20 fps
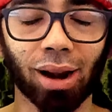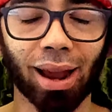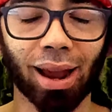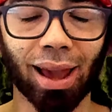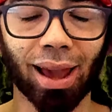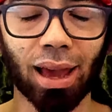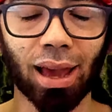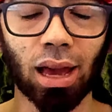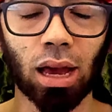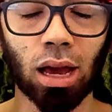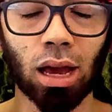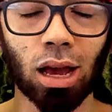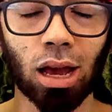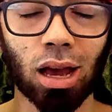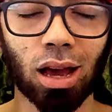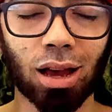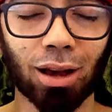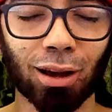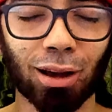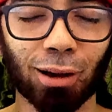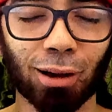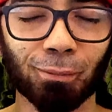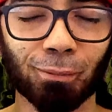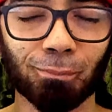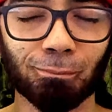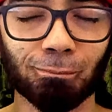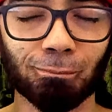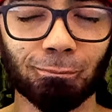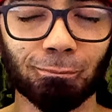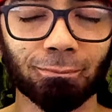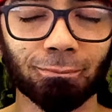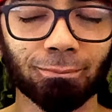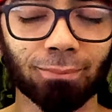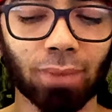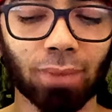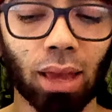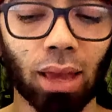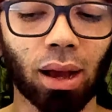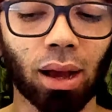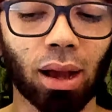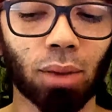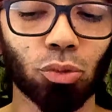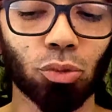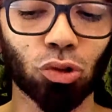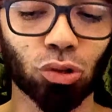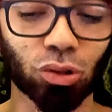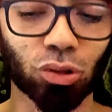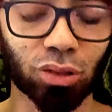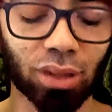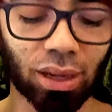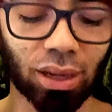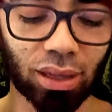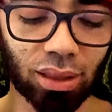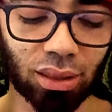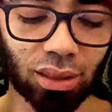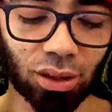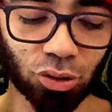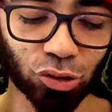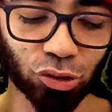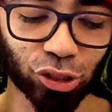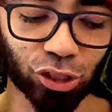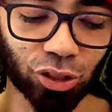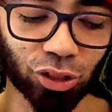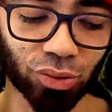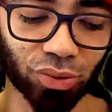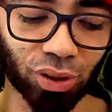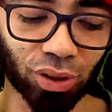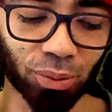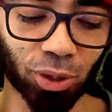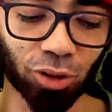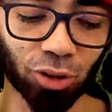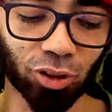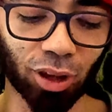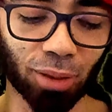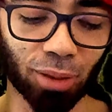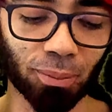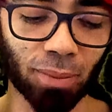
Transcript: Uh, yeah, Kabuto, they, there is something about him.